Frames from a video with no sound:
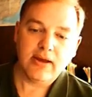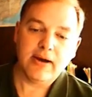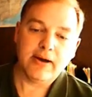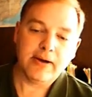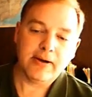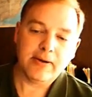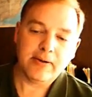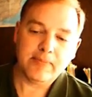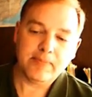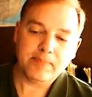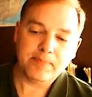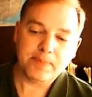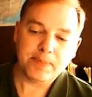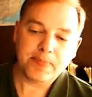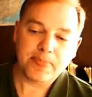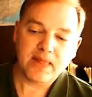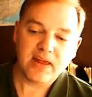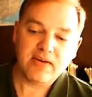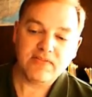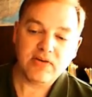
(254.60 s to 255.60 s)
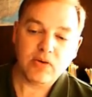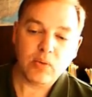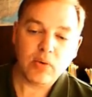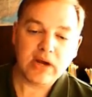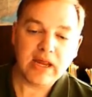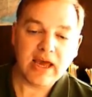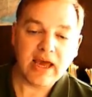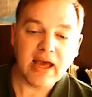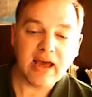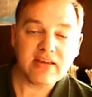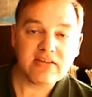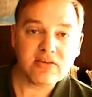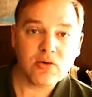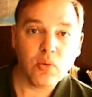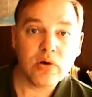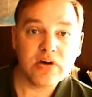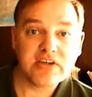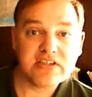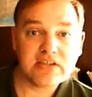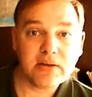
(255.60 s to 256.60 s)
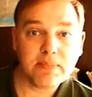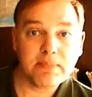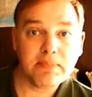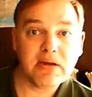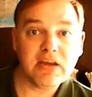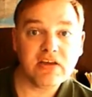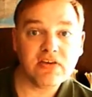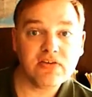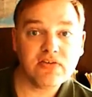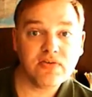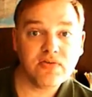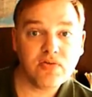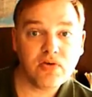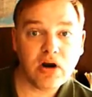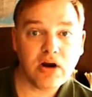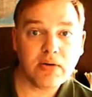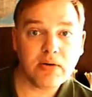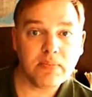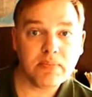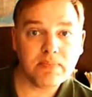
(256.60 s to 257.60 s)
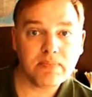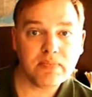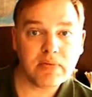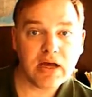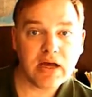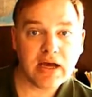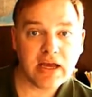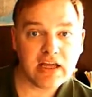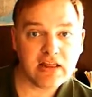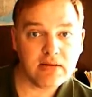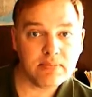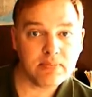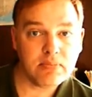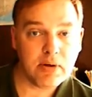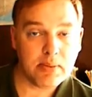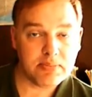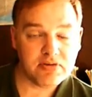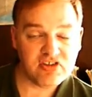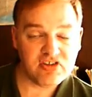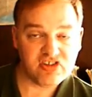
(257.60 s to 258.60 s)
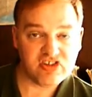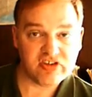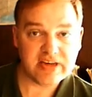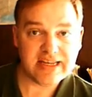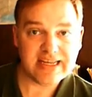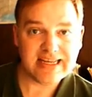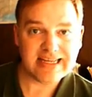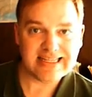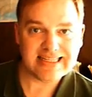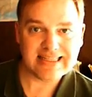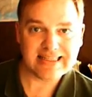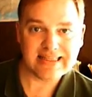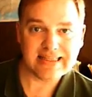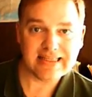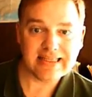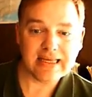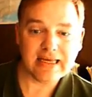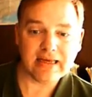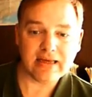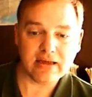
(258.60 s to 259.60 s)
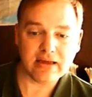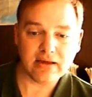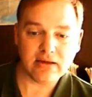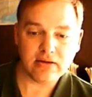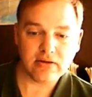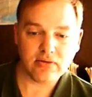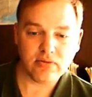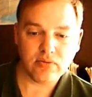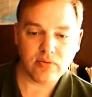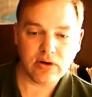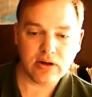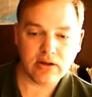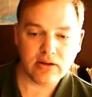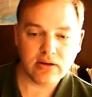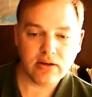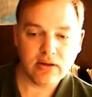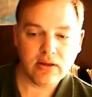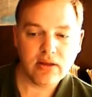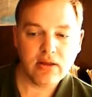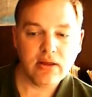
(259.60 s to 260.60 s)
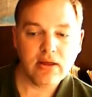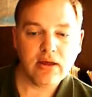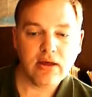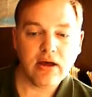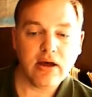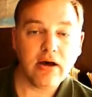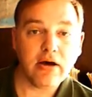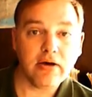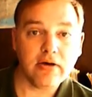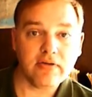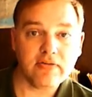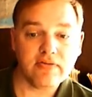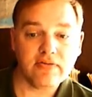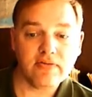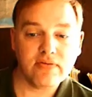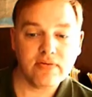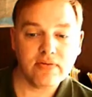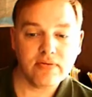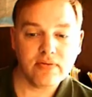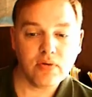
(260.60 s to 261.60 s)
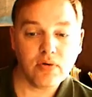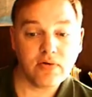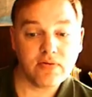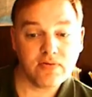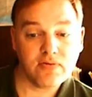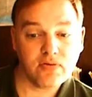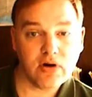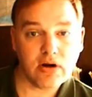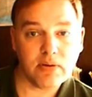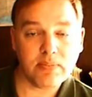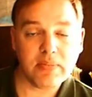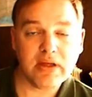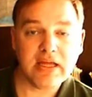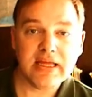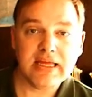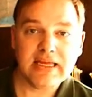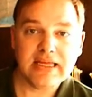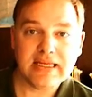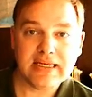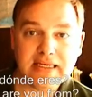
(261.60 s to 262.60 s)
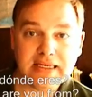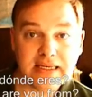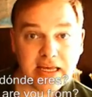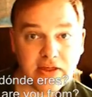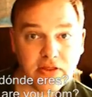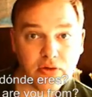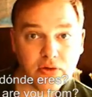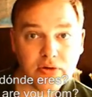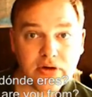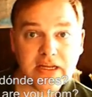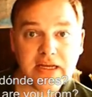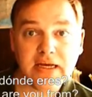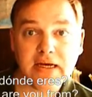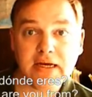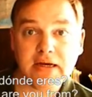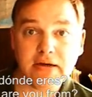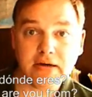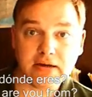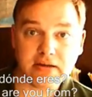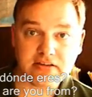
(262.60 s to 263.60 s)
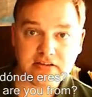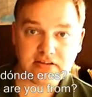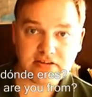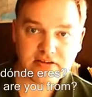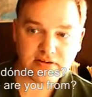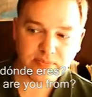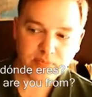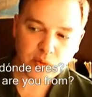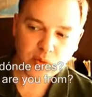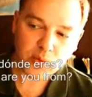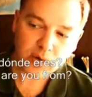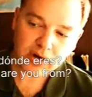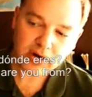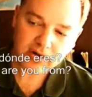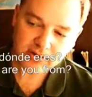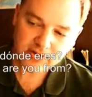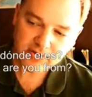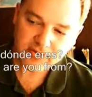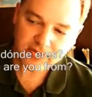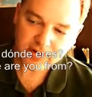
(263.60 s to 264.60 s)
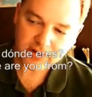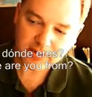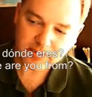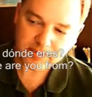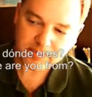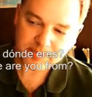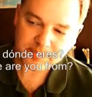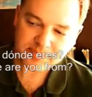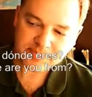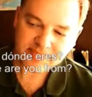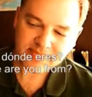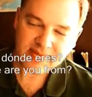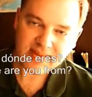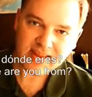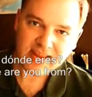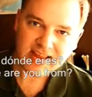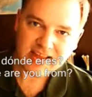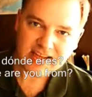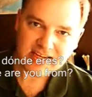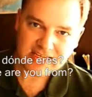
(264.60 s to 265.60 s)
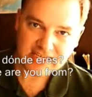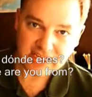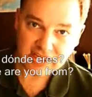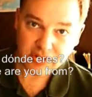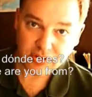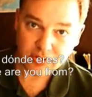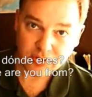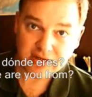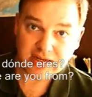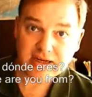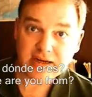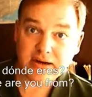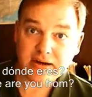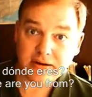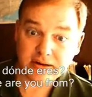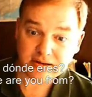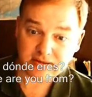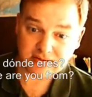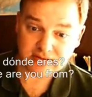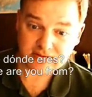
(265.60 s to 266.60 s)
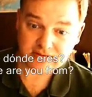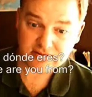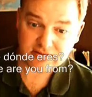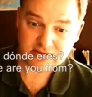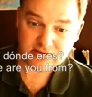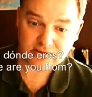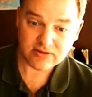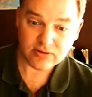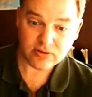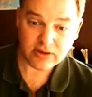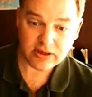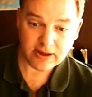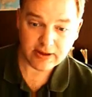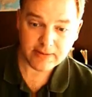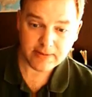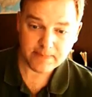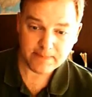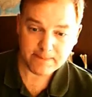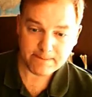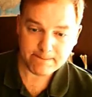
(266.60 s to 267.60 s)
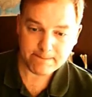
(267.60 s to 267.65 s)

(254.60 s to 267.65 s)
If I want to ask where somebody is from, I add the preposition de, right? Of, or from. ¿De dónde eres? Where are you from? ¿De dónde eres? Okay?